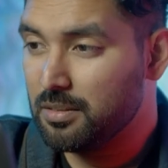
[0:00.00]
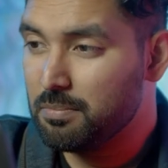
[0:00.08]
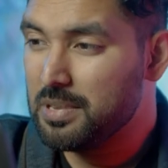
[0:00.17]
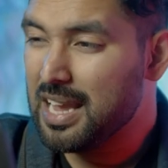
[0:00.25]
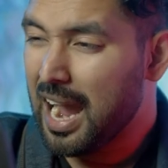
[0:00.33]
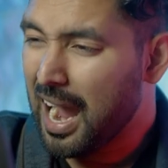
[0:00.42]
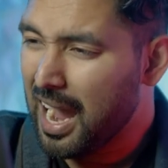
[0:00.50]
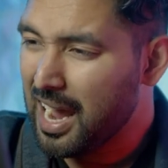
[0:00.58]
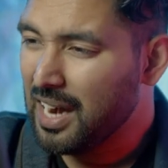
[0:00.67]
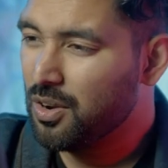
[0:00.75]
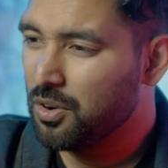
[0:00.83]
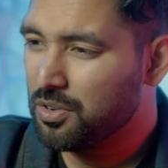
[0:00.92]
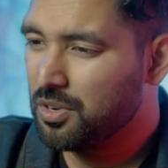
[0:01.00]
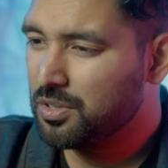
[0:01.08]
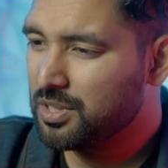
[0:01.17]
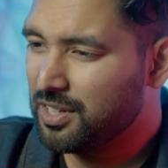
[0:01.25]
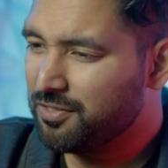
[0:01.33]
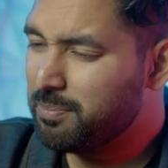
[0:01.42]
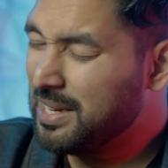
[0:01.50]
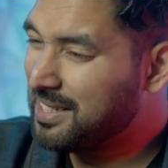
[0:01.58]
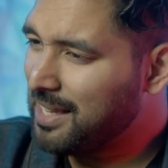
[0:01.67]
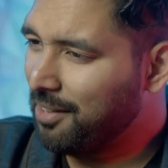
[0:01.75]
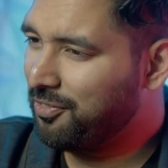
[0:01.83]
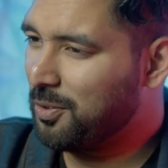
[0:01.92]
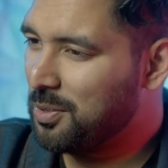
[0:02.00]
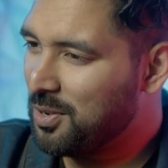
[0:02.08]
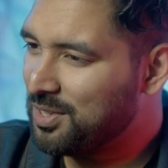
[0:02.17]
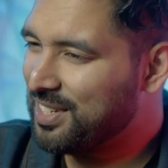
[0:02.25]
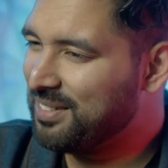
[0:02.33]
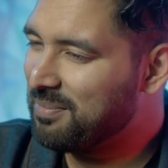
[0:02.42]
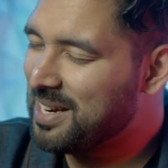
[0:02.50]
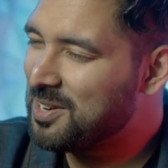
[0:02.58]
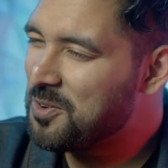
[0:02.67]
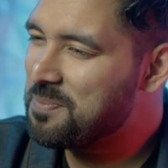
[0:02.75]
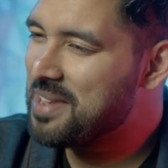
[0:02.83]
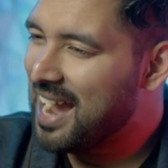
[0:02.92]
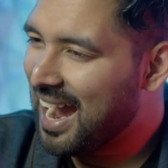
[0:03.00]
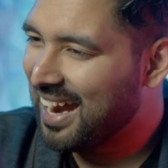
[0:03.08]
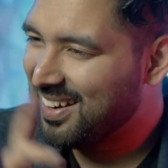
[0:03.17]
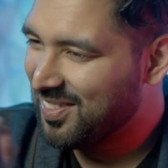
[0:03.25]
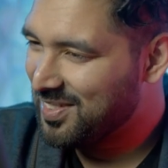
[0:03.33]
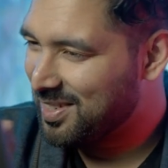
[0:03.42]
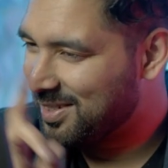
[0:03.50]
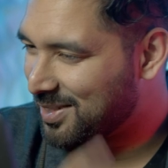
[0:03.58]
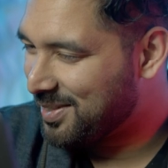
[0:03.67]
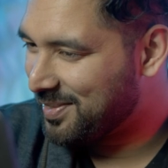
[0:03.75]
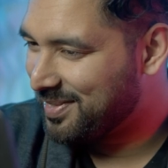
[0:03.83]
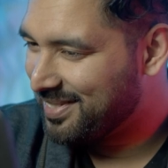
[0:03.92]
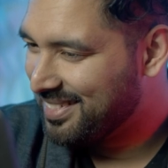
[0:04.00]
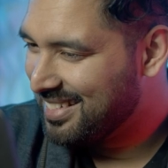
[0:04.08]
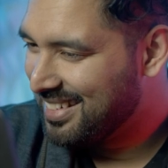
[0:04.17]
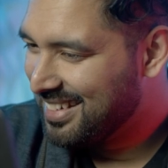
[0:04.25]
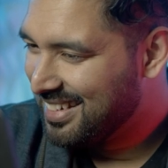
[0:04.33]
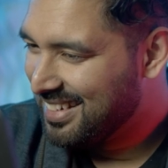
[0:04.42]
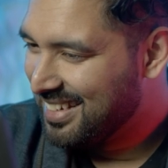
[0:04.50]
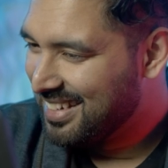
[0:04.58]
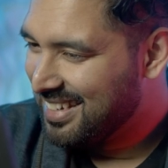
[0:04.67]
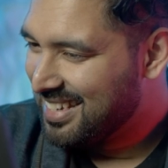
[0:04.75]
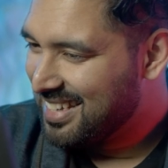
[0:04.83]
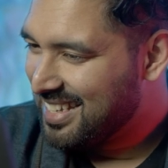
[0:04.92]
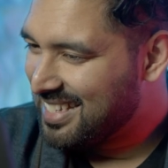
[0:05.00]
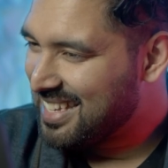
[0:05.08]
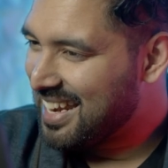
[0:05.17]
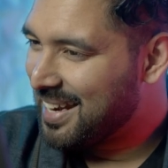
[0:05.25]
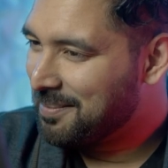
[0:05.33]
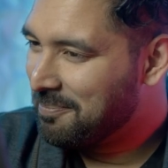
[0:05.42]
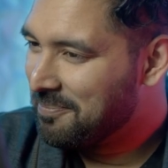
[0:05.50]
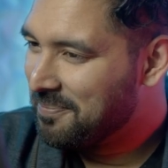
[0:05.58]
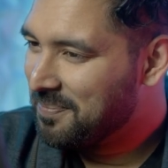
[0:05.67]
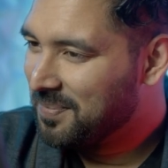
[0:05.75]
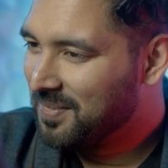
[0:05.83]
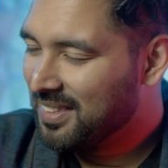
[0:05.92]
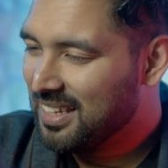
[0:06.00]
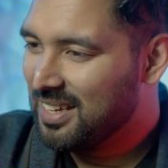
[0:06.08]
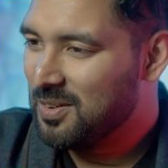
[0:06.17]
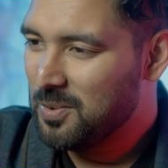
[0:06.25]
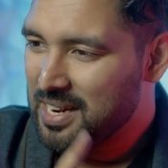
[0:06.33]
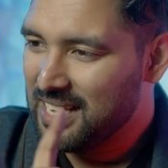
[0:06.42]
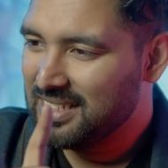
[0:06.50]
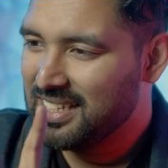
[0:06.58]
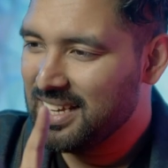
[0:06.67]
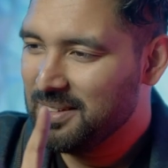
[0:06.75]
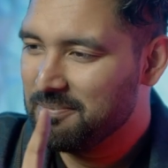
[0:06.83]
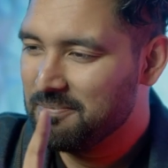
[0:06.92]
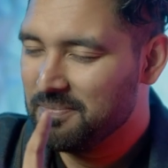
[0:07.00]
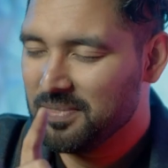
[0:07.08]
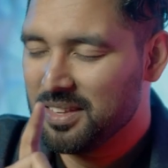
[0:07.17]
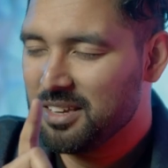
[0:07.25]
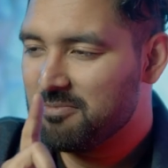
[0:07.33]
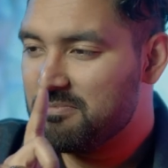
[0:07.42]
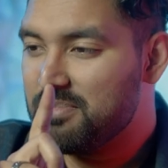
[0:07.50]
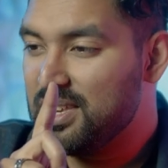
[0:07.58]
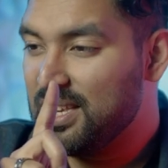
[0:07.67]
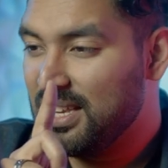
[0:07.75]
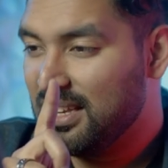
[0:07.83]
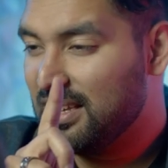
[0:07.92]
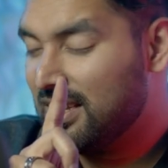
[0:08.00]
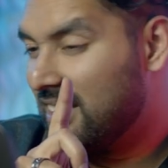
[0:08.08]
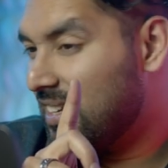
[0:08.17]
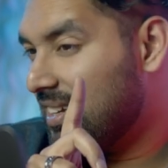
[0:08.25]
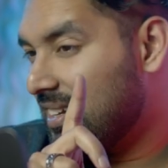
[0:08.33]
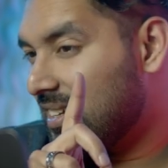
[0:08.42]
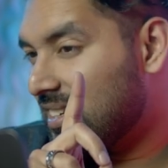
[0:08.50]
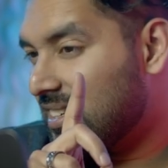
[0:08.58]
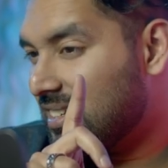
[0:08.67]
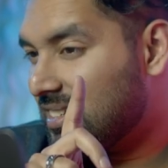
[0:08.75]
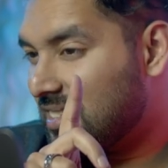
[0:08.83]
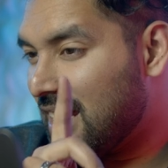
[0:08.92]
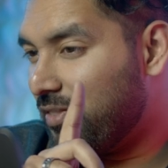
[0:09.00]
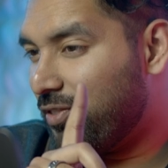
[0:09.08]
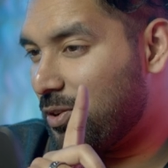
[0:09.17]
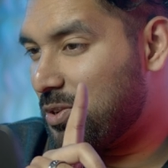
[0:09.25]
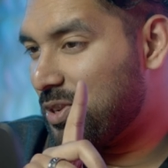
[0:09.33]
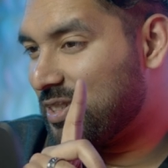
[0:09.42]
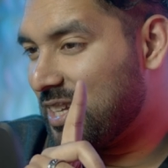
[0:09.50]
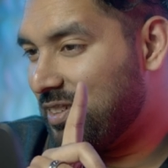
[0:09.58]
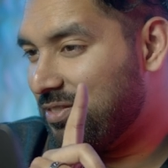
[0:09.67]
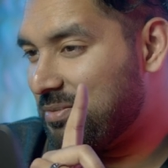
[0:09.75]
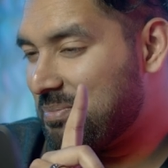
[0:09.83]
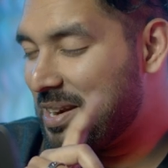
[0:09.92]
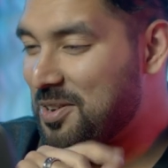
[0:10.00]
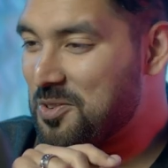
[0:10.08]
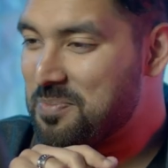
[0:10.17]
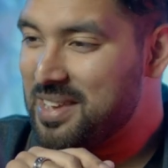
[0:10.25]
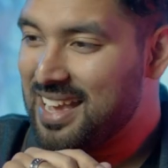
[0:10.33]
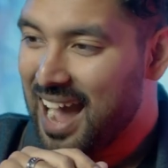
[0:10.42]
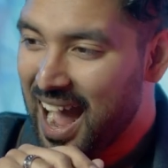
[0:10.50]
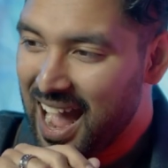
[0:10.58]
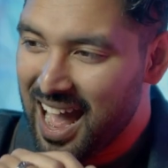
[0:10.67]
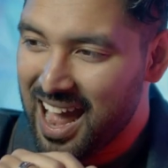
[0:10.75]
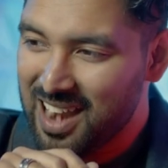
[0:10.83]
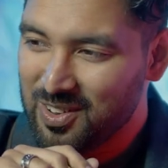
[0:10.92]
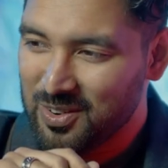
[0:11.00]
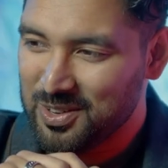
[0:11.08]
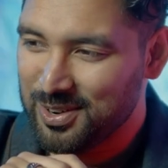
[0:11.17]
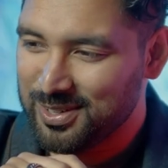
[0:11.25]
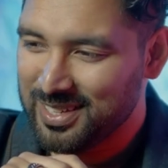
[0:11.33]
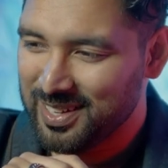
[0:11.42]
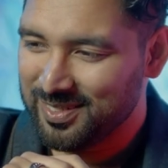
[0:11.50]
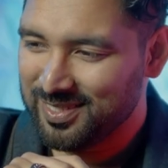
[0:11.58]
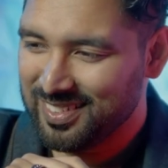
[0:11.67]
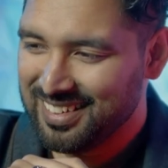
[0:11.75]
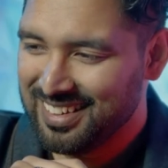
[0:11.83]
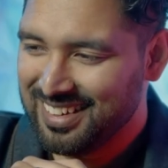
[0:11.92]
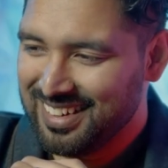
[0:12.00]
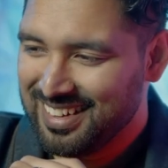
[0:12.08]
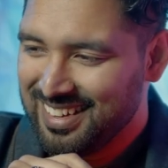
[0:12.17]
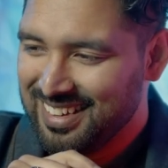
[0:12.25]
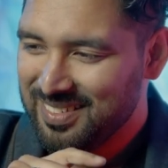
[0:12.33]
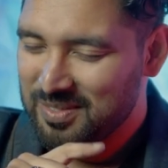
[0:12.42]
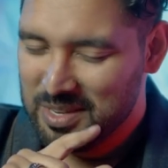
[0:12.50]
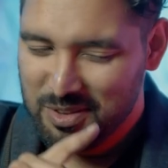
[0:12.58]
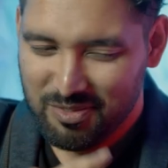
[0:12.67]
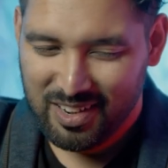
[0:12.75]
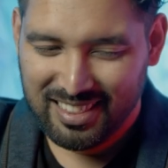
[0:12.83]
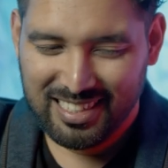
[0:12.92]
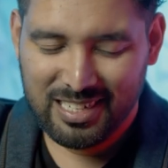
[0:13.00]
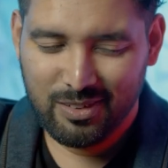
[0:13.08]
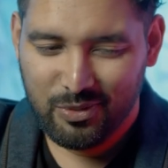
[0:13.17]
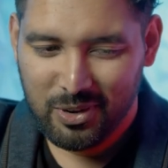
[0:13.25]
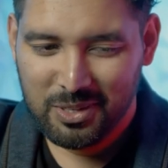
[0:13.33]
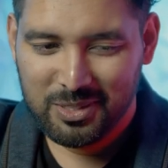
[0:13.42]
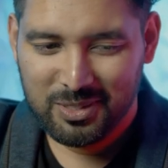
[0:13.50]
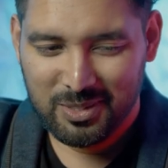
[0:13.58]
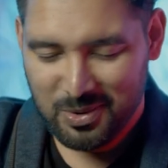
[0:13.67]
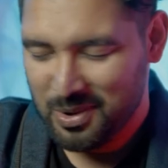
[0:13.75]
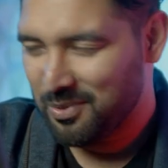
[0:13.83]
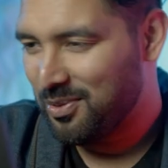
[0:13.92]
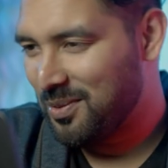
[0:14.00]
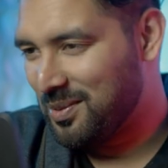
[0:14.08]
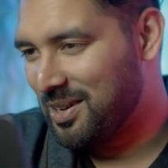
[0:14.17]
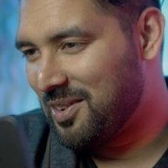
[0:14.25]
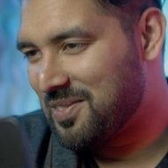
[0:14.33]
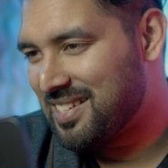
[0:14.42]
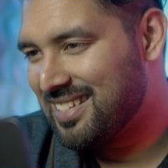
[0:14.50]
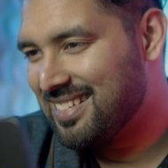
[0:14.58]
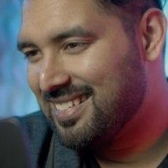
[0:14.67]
be hard on yourself. Be tough on yourself, but don't be hard on yourself. Does that help? What did I say? Be tough on yourself, but don't be hard on yourself. When you find the difference, you have found a lot.